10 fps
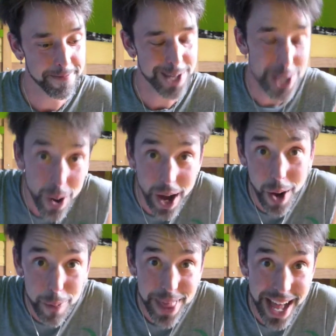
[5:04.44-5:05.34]
So I
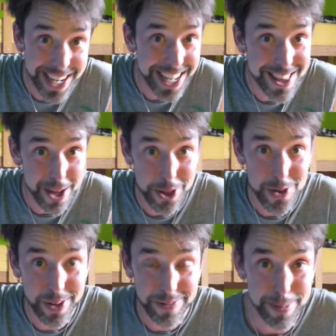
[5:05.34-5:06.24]
hope that is
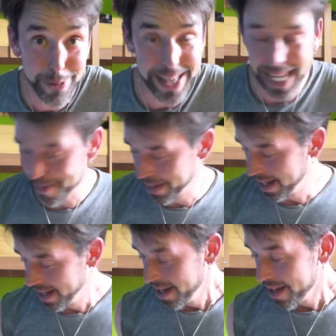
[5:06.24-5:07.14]
also a fun brain game.
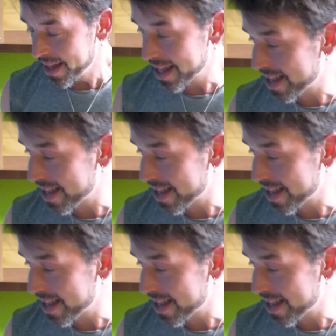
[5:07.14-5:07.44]
This